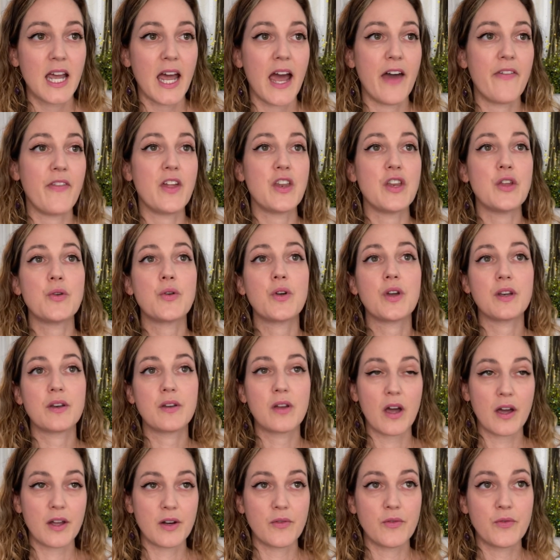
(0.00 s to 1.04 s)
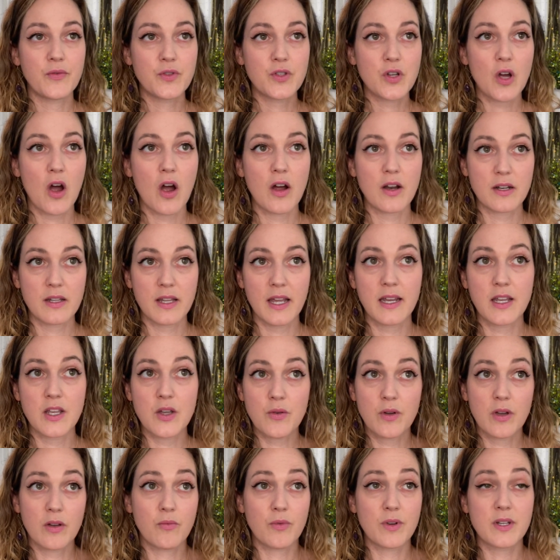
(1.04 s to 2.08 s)
And then you can kind of talk, like you
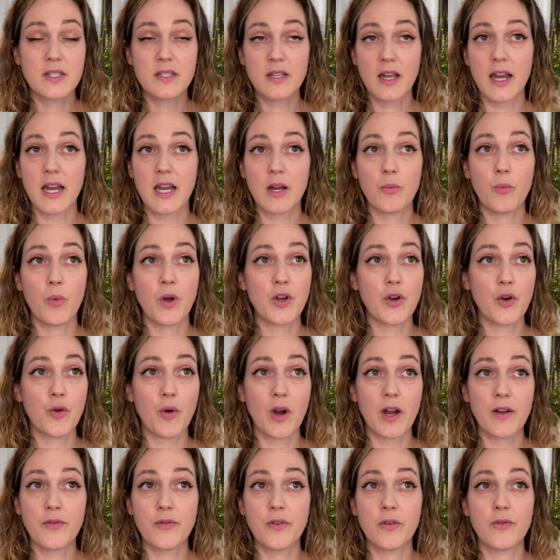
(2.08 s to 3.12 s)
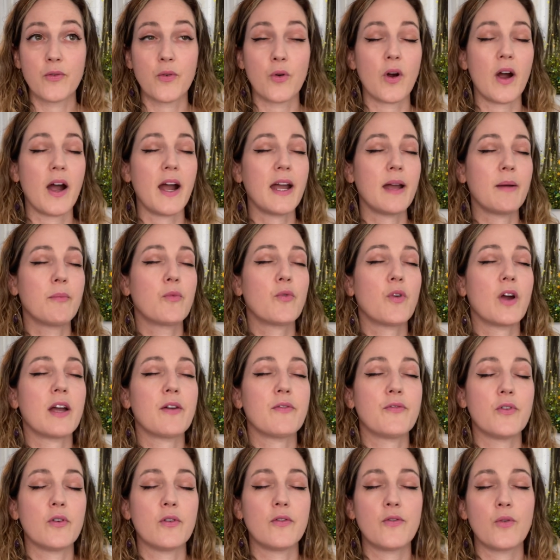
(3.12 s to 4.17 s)
could recite what you're grateful for. I am
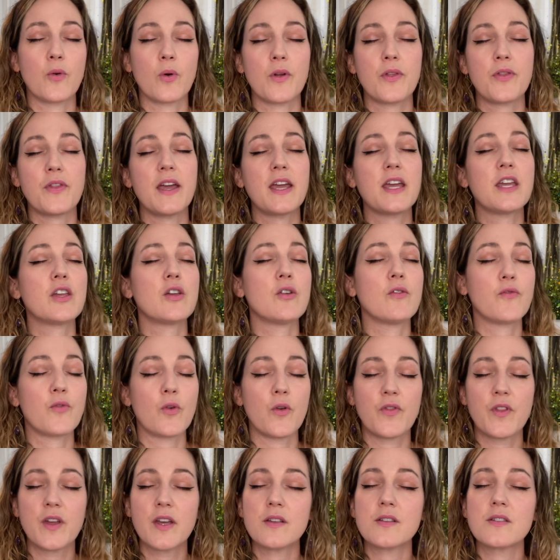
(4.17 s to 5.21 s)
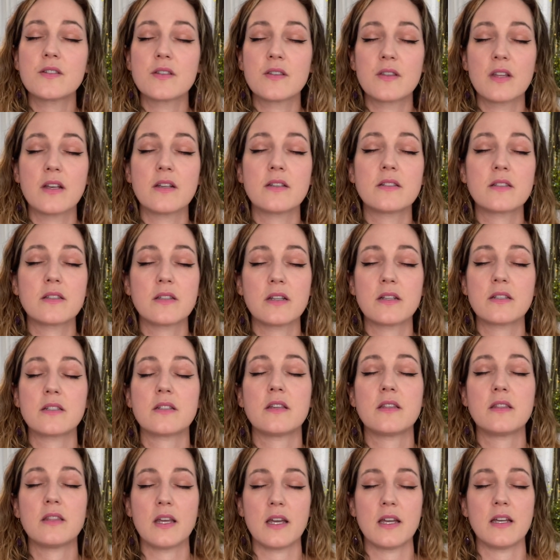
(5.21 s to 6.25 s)
grateful for, thank you for this, this, this,
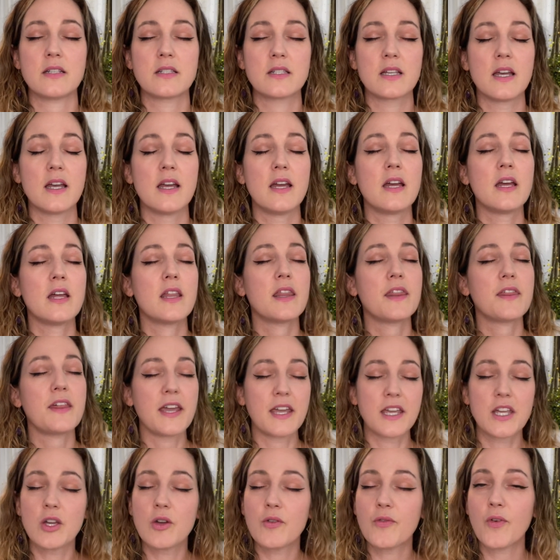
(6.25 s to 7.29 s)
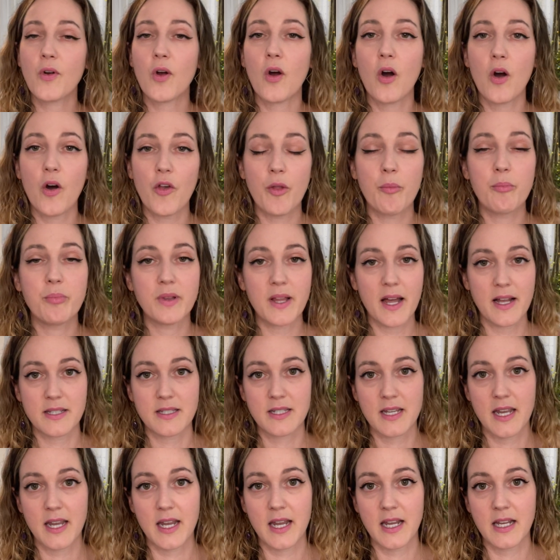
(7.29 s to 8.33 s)
and this. Thank you for all the
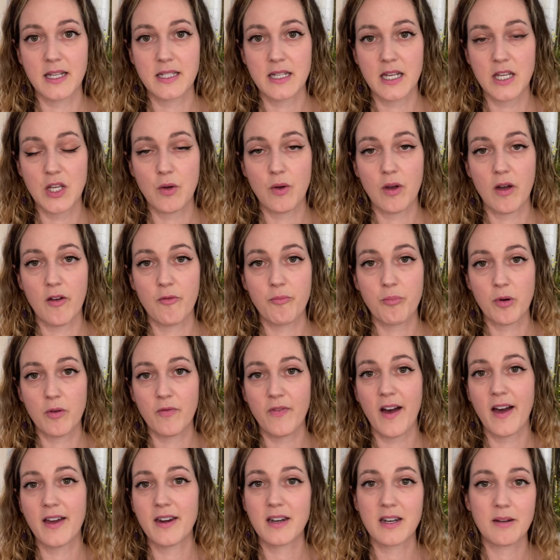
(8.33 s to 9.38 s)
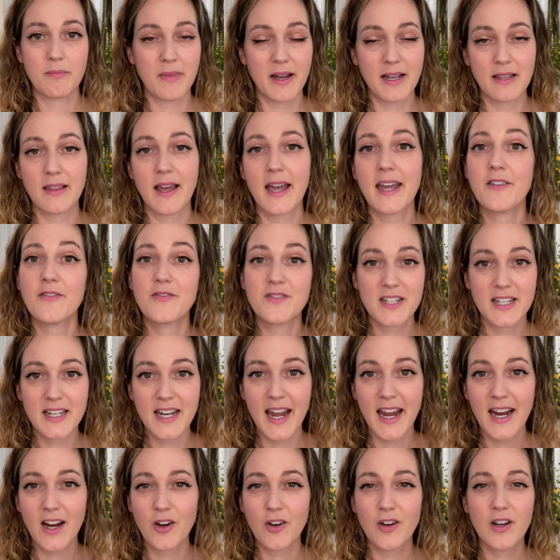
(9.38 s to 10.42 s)
blessings that you have provided in my life
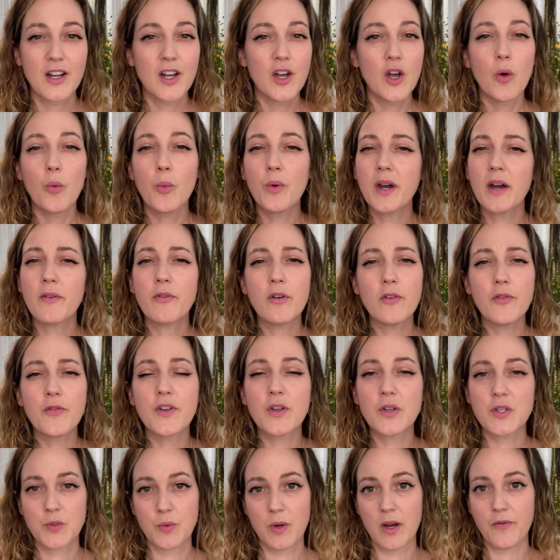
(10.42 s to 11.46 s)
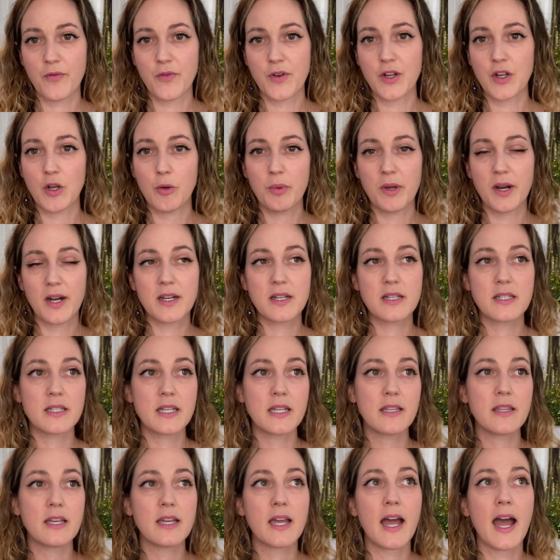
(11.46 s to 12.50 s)
today, or whatever feels right for you. But I just
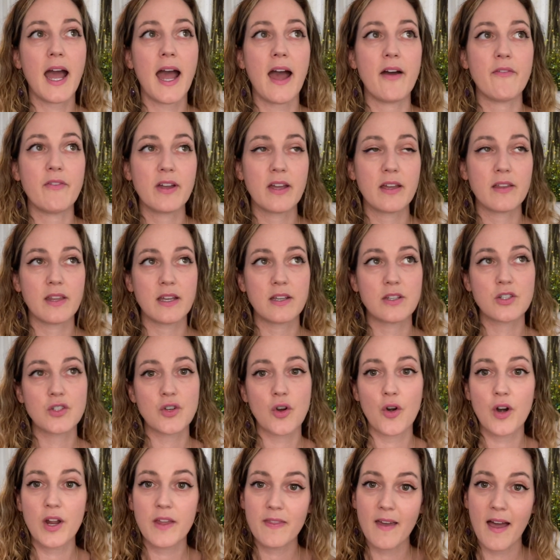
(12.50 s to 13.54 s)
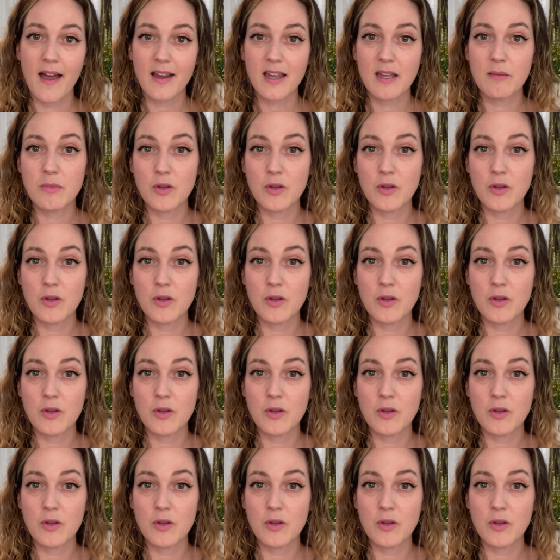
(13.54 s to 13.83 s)
think like having, like starting that